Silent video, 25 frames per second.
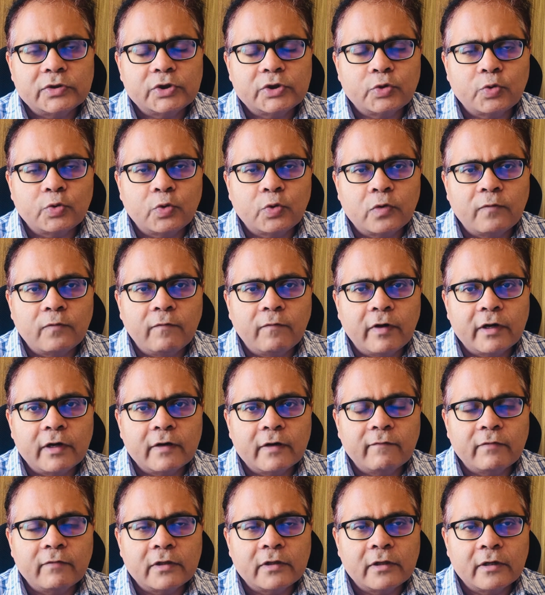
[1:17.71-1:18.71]
You could work
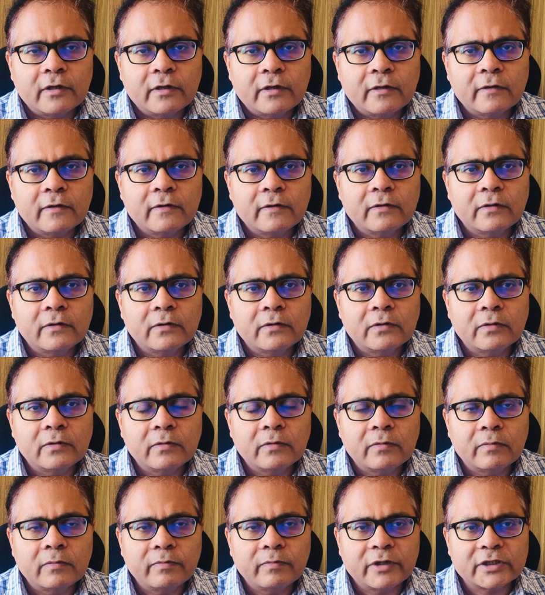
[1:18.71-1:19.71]
with a
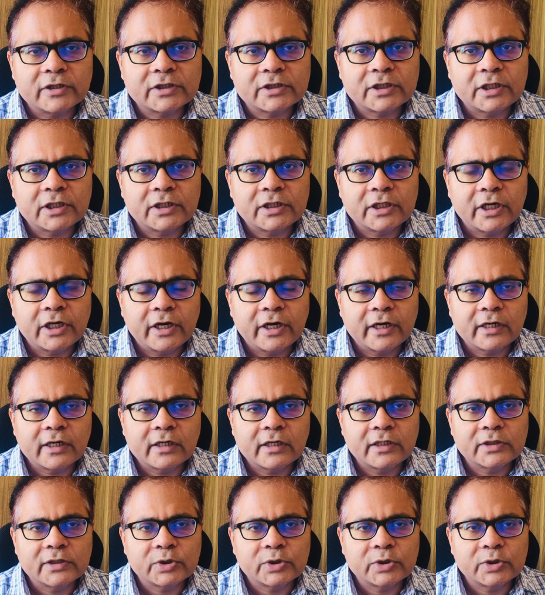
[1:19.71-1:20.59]
person directly,